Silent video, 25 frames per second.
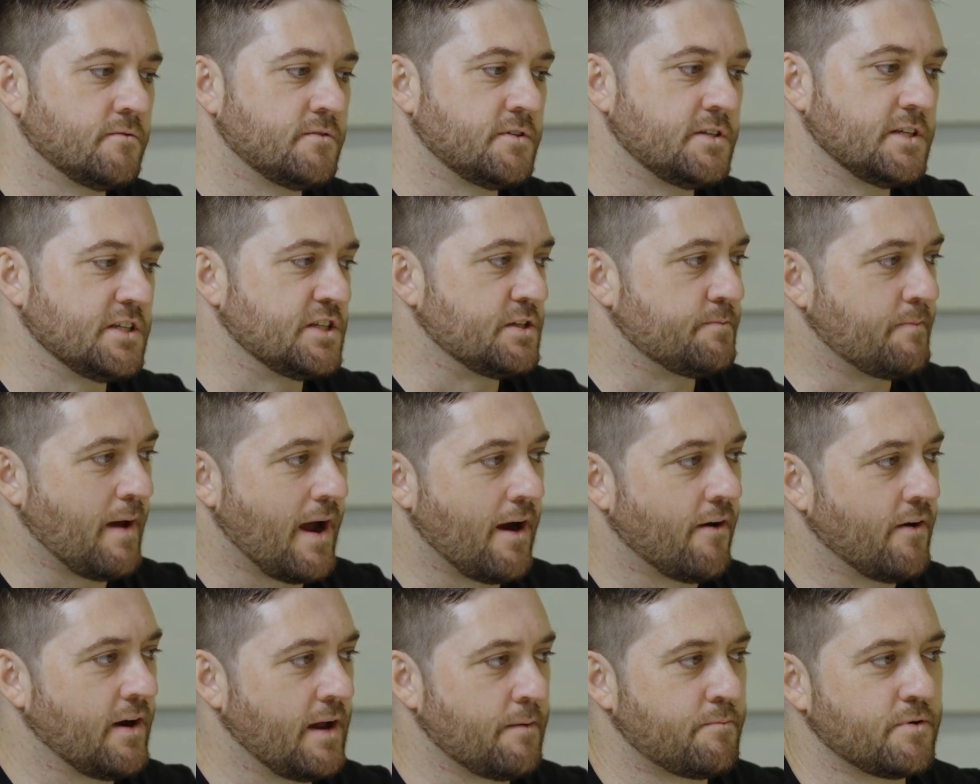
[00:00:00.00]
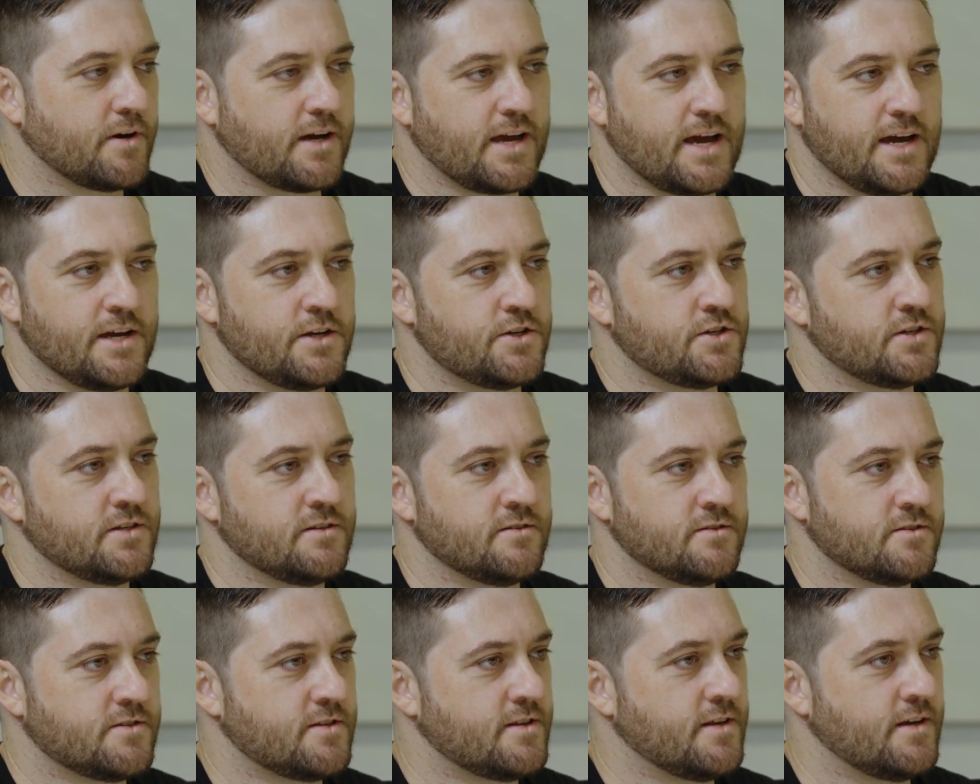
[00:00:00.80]
disparate
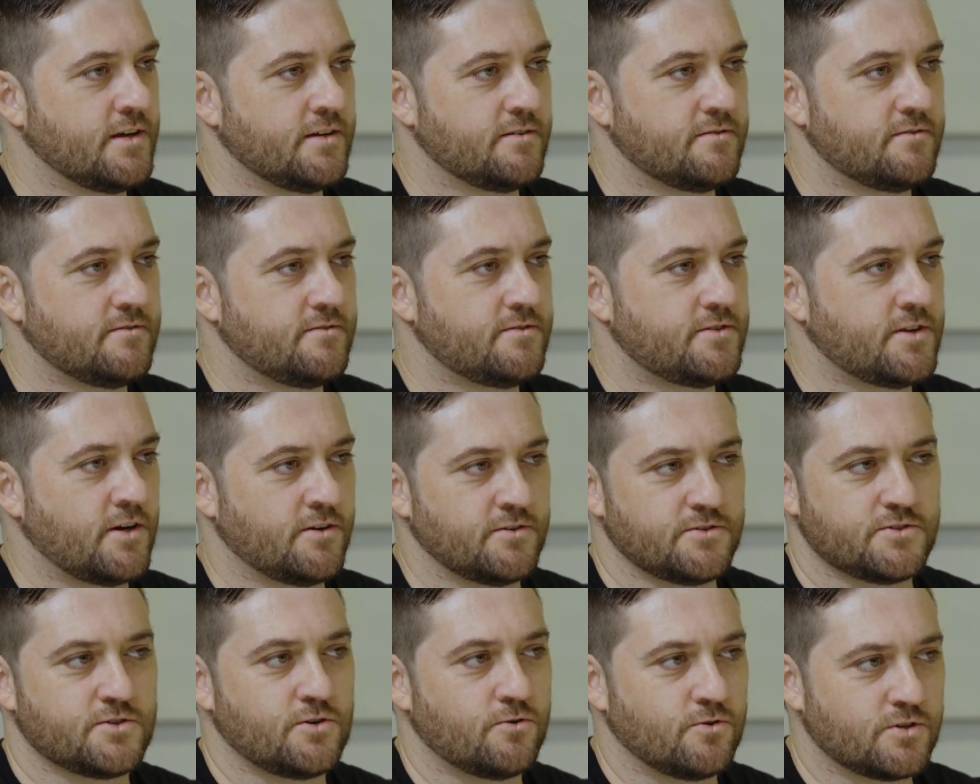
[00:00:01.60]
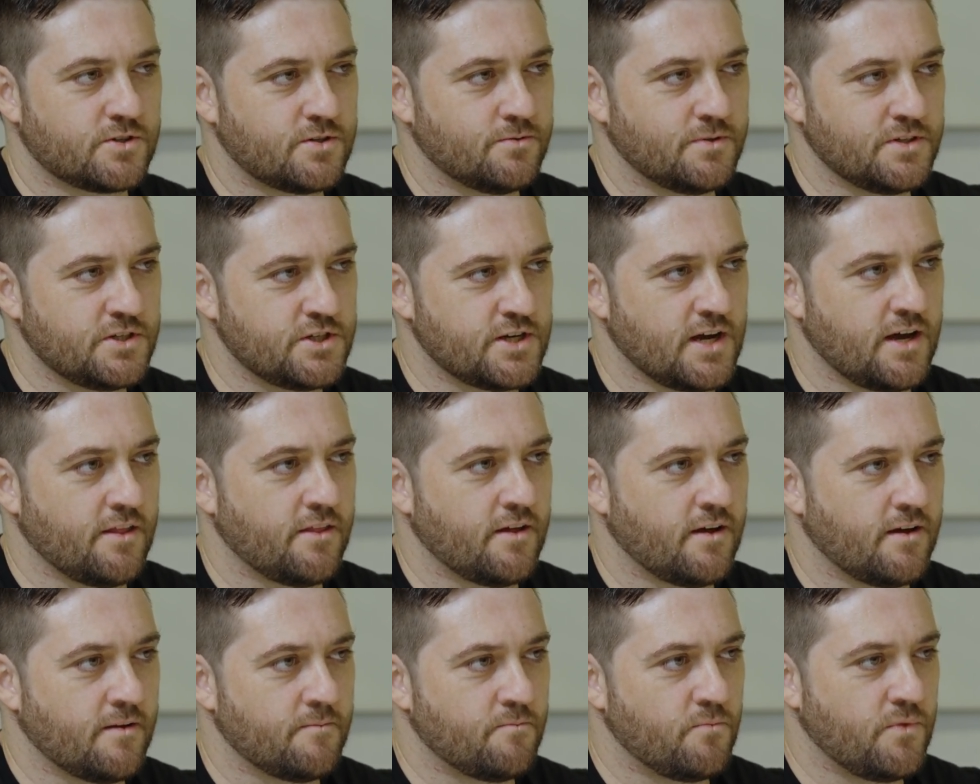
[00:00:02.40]
applications that don't talk to each
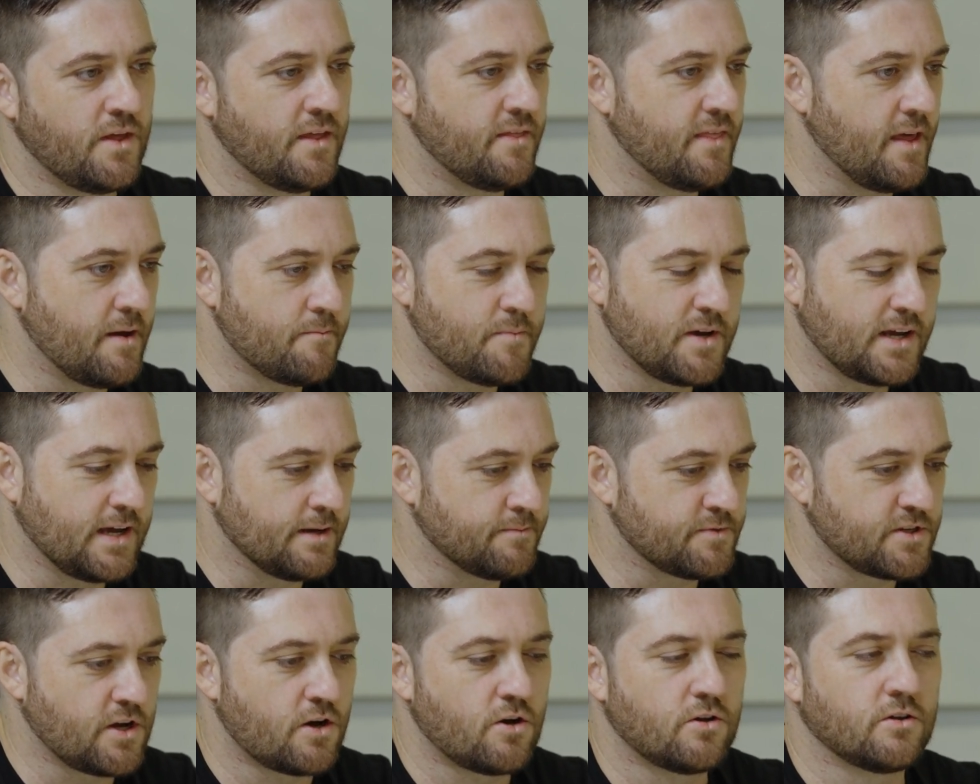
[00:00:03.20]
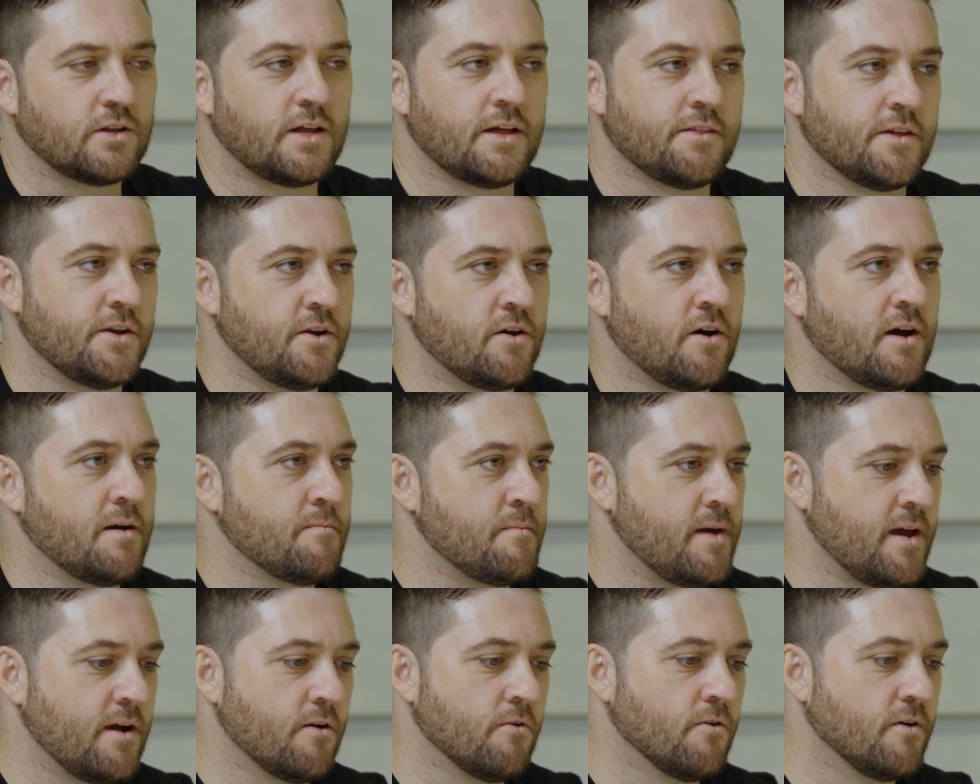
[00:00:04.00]
other, and then that becomes a whole other
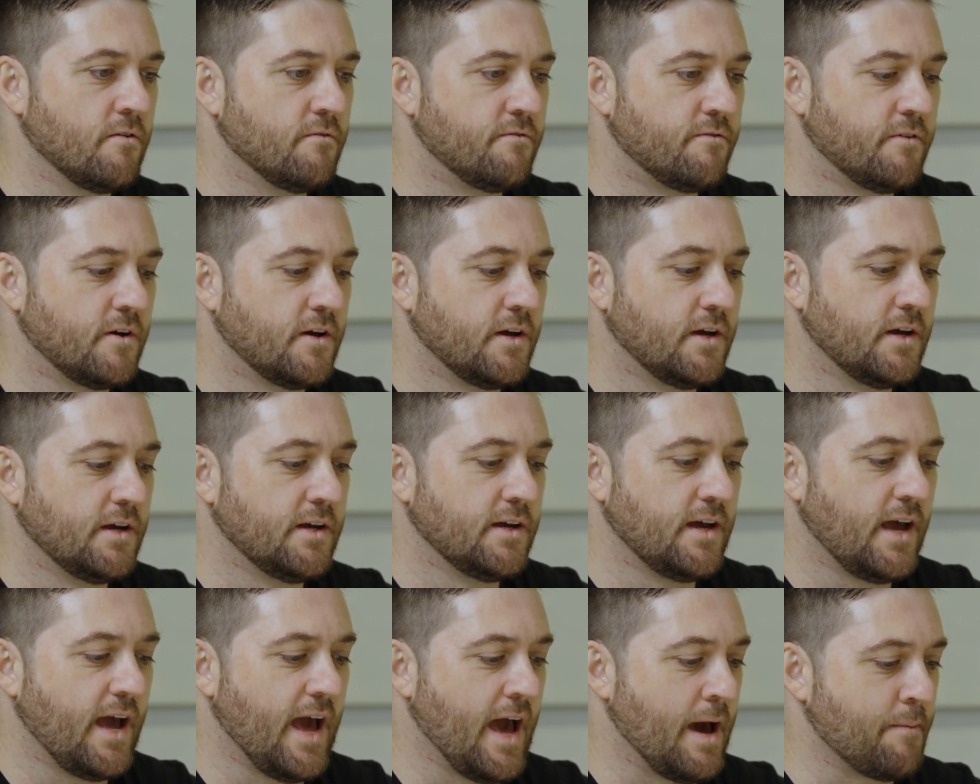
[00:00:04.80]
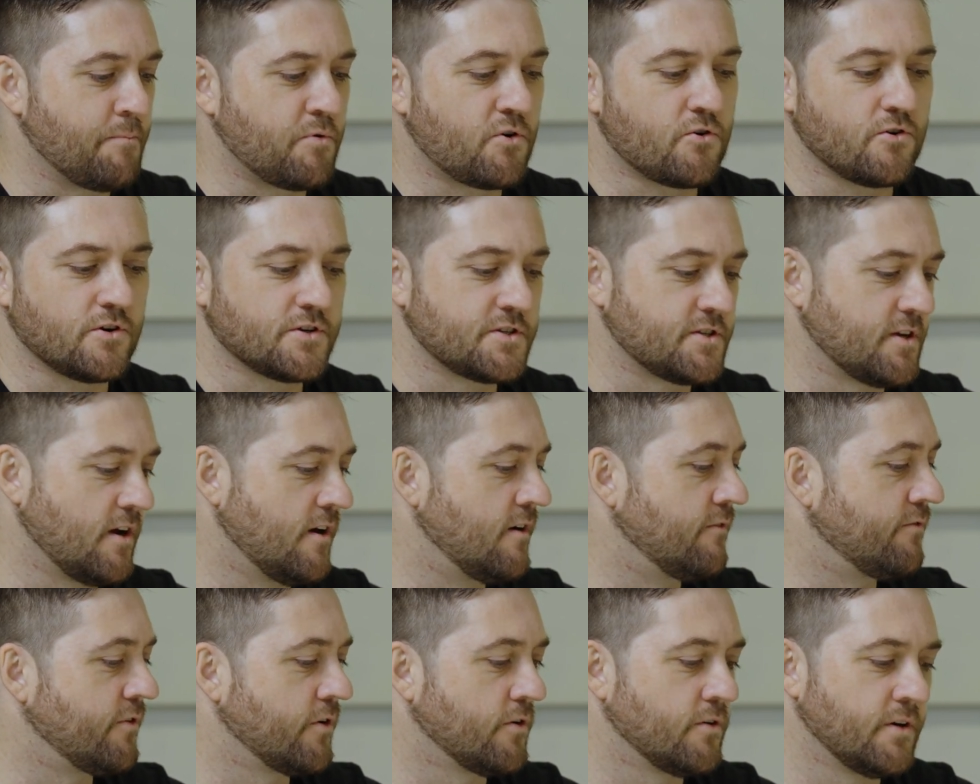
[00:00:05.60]
nightmare of app
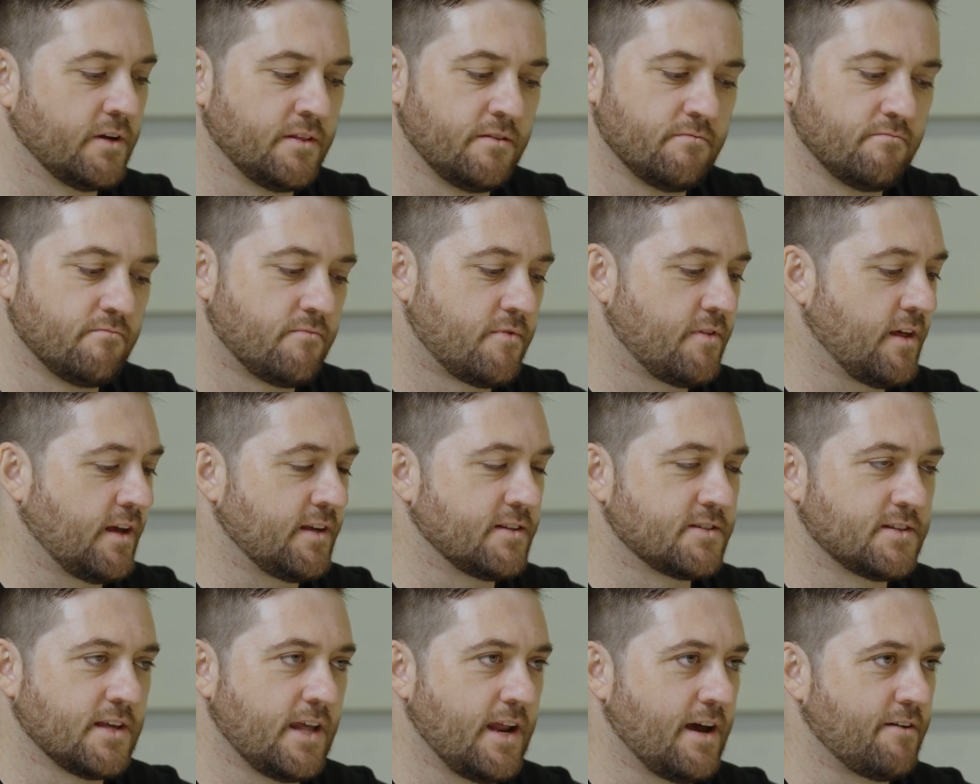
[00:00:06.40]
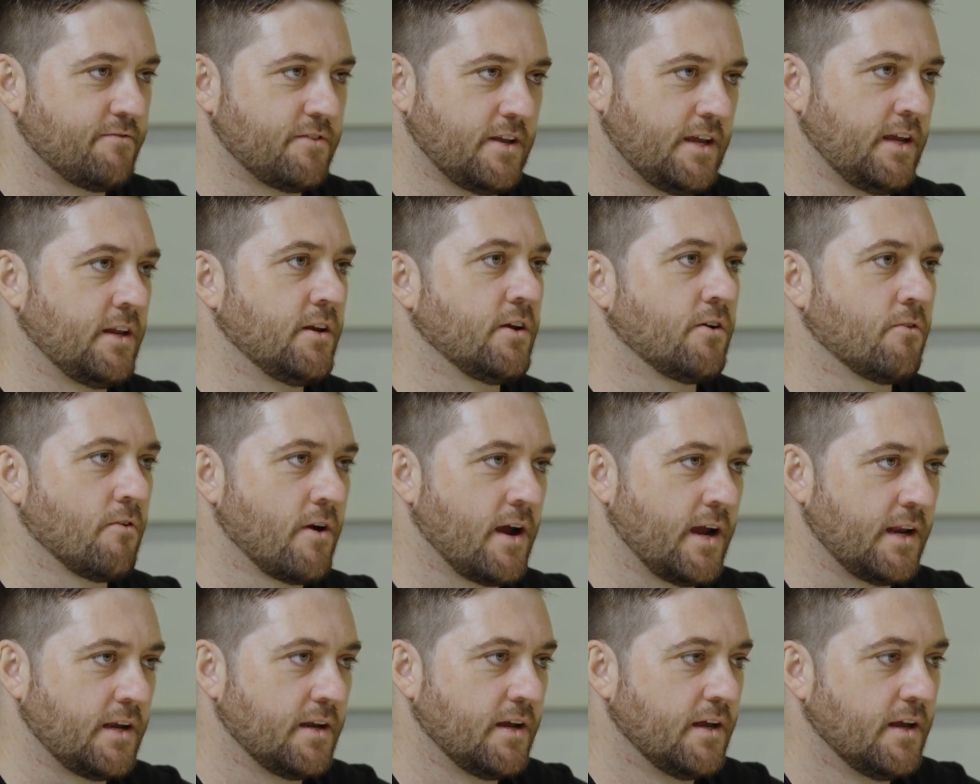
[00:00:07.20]
crossover and things that have to
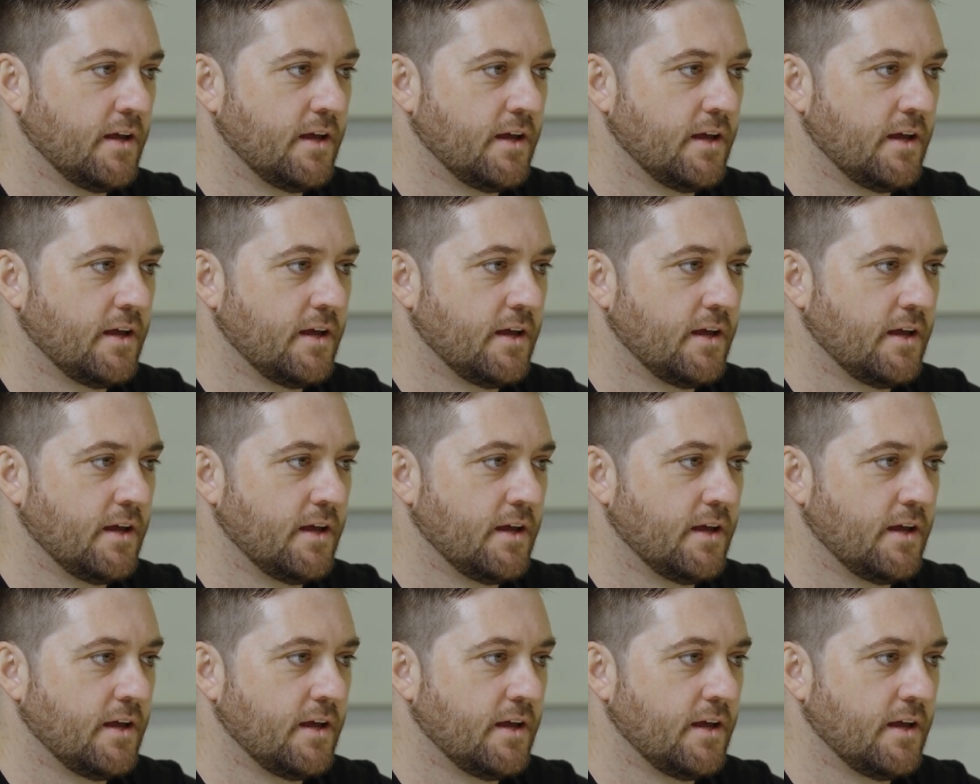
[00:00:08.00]
integrate,